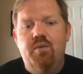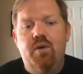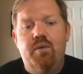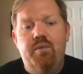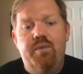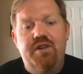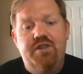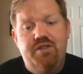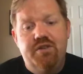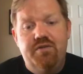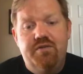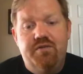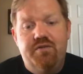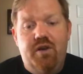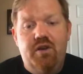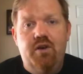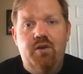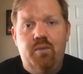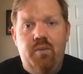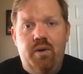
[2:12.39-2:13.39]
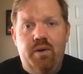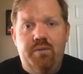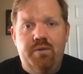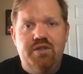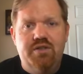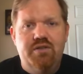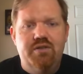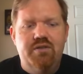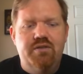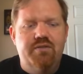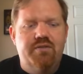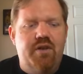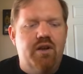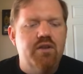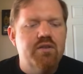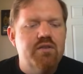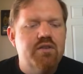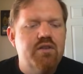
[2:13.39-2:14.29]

what we should follow and what we shouldn't follow.